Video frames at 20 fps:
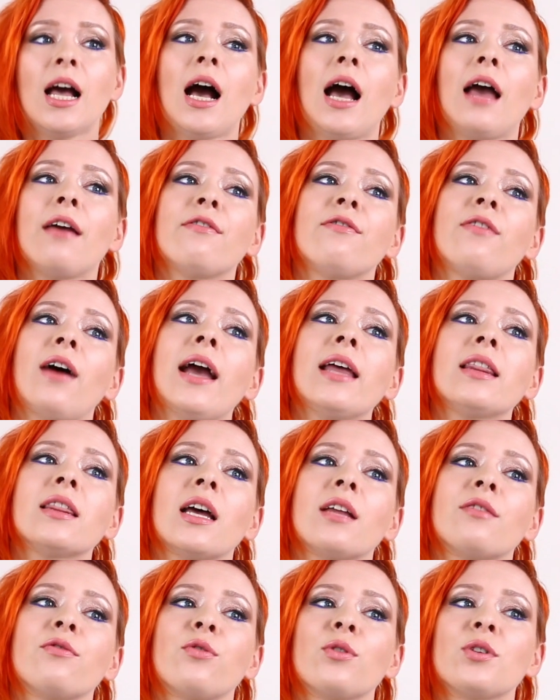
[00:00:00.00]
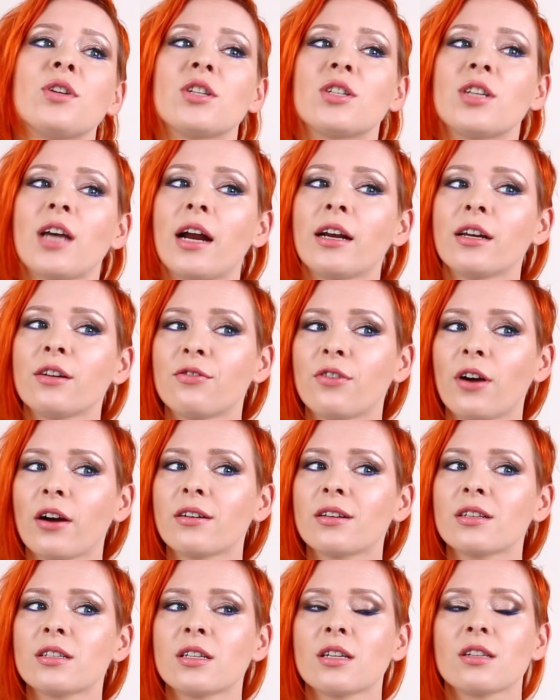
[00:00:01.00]
I find that for designer
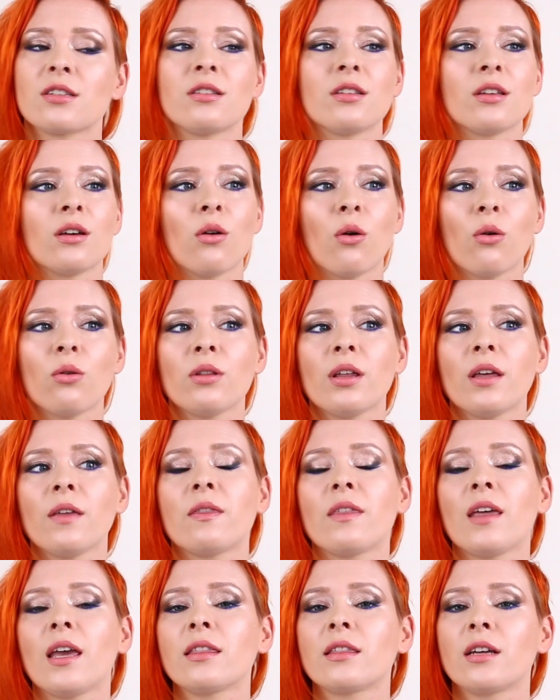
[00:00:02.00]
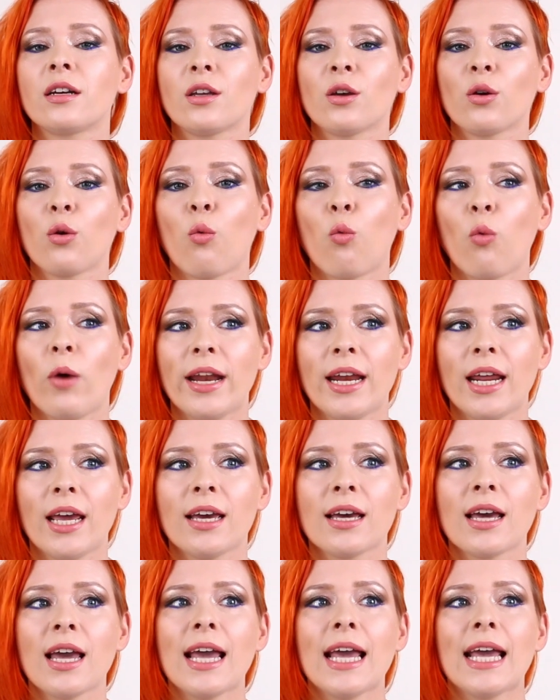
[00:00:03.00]
fragrances, the only thing that you're
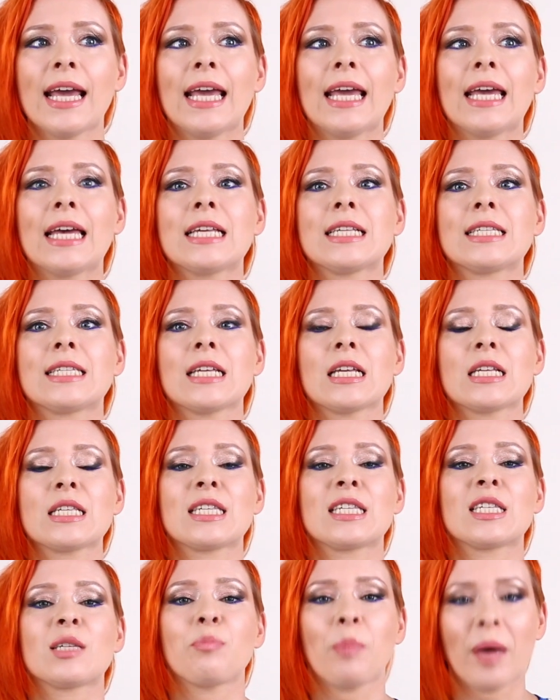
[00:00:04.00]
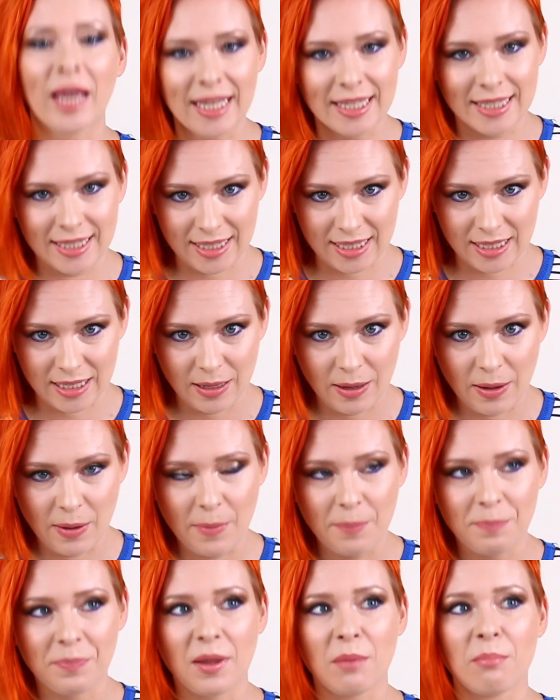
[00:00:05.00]
winning is space,
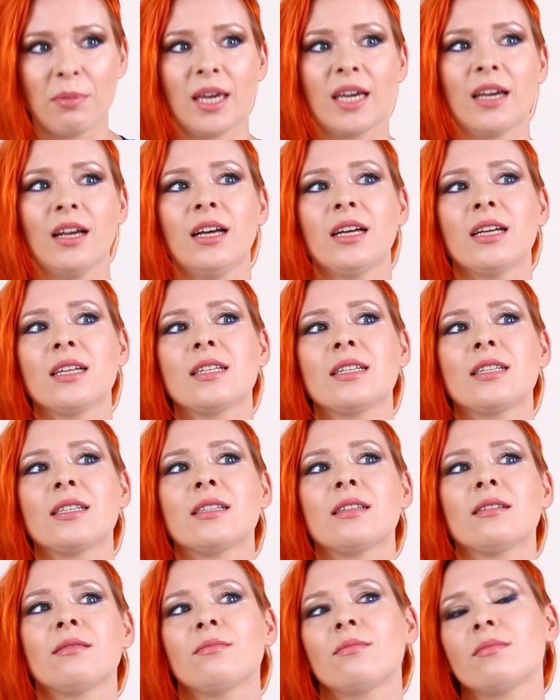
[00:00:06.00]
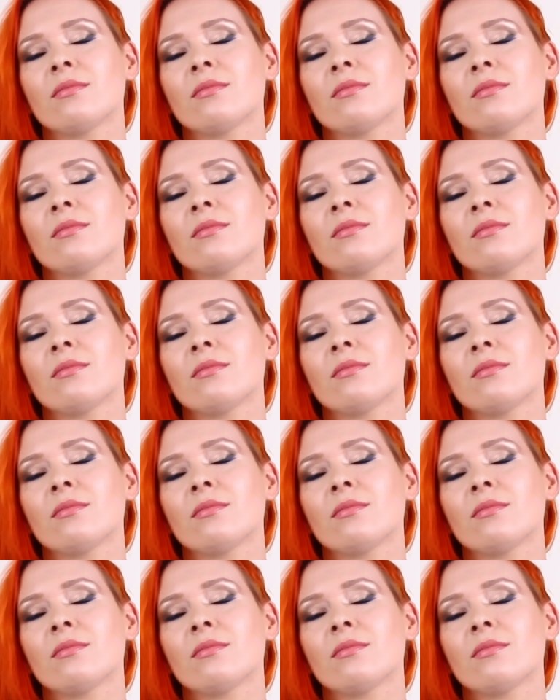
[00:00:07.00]
because